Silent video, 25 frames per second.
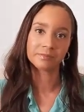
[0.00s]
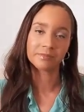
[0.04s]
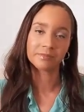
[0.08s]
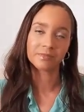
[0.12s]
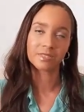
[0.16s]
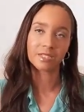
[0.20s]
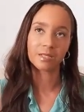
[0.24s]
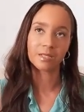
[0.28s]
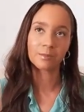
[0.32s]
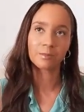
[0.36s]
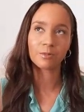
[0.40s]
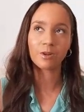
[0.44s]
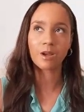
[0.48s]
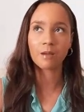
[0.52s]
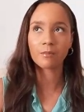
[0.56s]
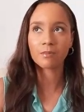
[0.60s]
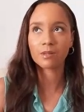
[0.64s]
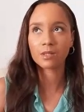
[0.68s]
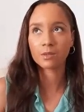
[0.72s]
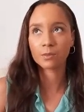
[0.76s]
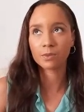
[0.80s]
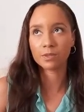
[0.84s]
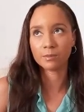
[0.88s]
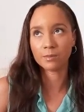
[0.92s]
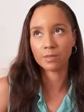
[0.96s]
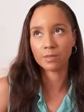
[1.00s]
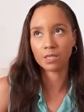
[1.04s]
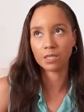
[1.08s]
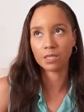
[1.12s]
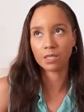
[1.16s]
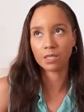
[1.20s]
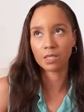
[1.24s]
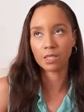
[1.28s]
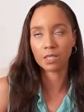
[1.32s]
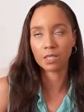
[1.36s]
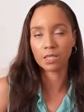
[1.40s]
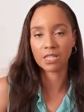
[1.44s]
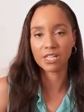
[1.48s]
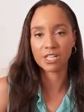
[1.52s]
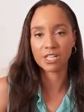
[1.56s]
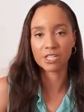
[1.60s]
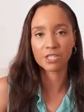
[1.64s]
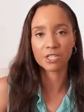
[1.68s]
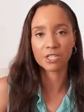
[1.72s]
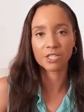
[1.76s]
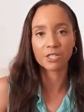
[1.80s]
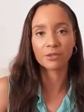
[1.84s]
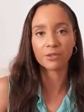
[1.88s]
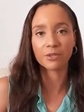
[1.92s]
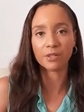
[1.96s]
I probably would be an
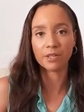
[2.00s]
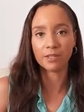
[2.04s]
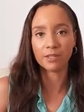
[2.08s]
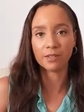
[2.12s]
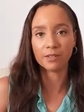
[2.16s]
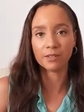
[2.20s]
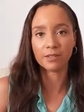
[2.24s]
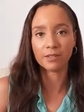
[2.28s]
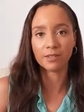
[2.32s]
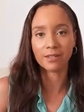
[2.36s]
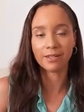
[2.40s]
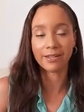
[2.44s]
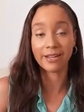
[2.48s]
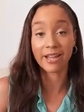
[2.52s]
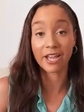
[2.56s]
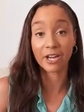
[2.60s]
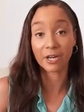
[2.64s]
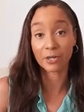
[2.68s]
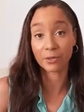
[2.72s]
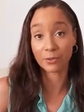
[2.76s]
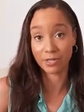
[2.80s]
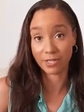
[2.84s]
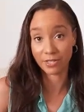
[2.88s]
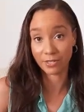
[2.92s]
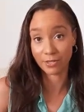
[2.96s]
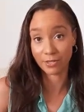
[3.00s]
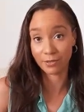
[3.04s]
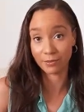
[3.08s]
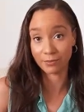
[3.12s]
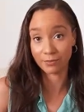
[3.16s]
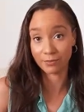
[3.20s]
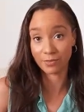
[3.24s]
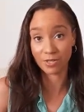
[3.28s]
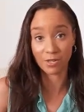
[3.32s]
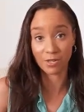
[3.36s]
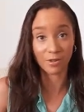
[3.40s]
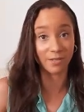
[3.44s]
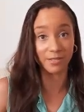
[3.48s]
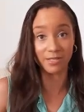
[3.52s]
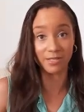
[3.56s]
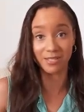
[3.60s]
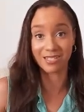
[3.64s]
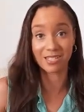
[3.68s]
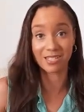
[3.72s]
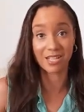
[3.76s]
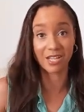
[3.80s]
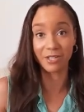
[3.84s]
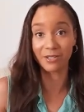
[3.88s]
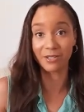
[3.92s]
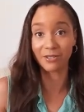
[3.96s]
interior decorator or
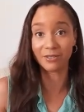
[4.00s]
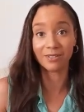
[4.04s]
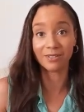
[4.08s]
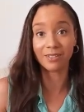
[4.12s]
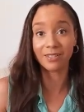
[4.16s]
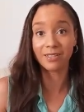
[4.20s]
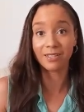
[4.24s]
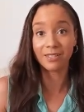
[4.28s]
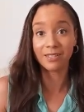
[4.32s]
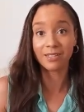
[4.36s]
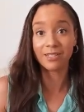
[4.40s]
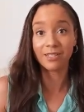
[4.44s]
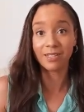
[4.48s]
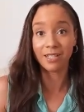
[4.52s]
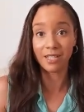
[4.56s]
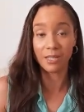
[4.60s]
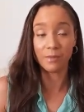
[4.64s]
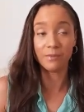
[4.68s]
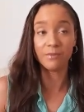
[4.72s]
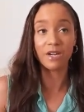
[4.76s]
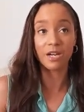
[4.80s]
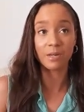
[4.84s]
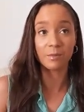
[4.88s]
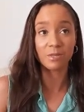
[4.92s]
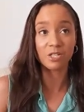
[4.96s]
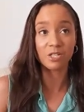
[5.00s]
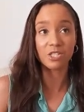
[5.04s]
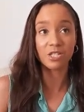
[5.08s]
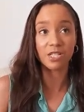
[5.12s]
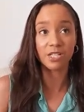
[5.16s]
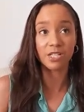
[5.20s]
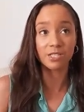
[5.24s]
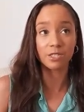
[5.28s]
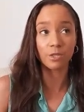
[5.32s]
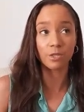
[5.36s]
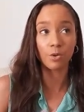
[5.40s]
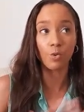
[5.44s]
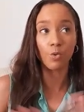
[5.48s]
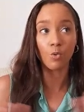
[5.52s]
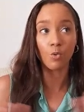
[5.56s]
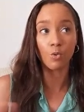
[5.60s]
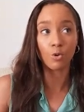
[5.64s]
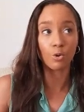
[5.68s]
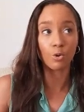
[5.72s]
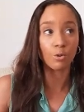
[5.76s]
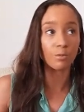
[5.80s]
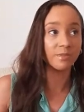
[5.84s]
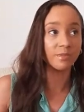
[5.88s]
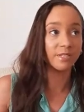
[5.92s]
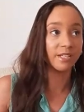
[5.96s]
designer. I'm very much into
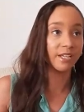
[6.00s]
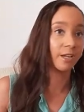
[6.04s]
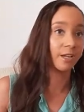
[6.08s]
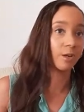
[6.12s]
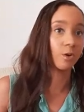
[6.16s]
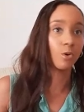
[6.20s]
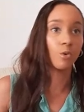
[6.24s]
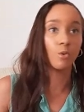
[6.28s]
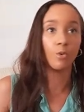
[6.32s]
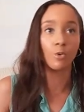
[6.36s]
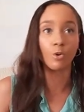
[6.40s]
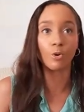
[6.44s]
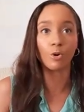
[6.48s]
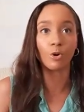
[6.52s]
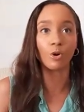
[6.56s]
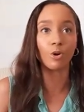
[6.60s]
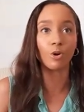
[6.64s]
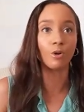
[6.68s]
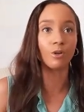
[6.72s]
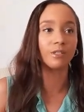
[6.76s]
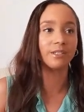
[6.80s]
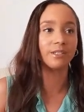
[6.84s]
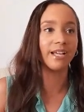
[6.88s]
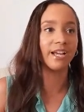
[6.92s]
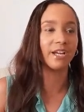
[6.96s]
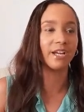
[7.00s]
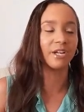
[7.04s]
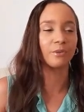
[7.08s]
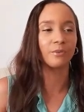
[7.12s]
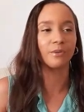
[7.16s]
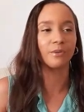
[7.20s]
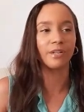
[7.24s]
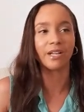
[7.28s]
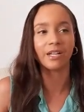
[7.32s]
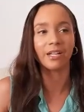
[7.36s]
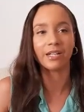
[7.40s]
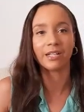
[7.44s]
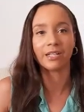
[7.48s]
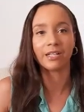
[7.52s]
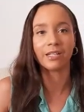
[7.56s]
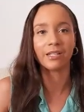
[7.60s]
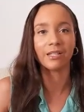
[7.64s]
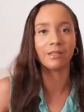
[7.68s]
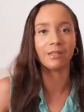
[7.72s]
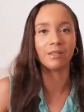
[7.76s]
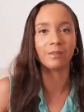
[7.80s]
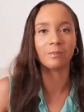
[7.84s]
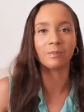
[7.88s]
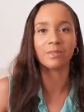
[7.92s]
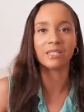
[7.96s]
home decor, decorating
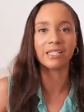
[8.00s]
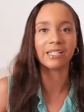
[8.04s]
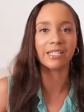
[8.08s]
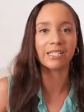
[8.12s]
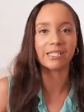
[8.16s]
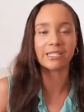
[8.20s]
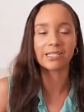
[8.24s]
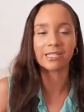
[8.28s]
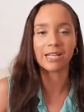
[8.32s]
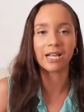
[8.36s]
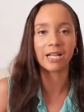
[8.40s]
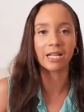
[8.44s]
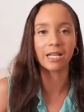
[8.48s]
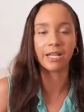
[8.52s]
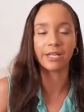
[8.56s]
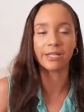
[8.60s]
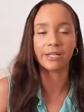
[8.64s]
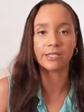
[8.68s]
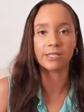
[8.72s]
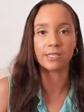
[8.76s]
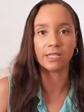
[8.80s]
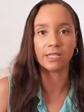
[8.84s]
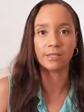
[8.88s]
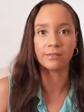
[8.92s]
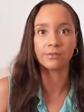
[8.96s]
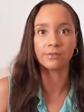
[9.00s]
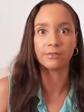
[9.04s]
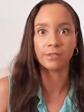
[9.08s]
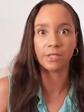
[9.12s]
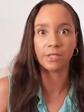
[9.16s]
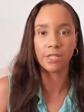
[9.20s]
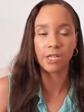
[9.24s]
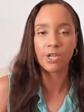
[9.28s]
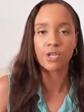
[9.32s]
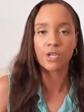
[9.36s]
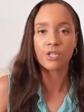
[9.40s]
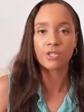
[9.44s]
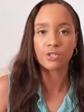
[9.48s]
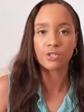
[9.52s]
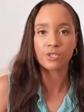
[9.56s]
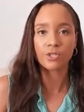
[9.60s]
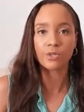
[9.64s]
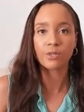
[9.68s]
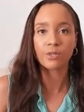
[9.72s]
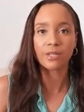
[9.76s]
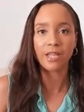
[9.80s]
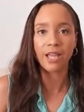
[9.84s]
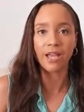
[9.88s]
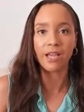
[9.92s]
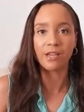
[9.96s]
the place, that kind of stuff. So
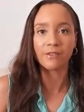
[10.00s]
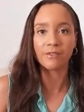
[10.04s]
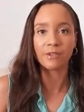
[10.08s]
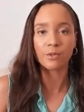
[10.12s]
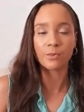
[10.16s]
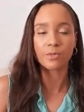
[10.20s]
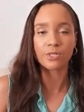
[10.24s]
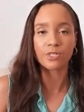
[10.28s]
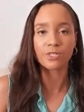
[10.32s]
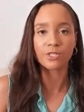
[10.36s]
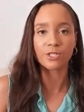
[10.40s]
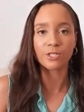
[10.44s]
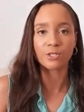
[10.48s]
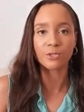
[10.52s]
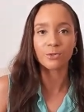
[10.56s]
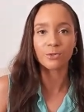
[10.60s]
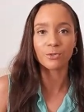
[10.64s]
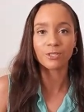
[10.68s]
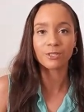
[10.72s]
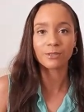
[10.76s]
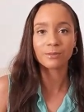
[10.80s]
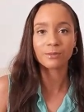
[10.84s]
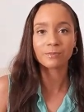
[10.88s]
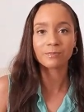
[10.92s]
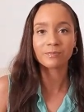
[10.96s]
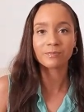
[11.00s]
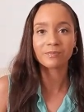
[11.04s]
yeah, if I wasn't a tutor,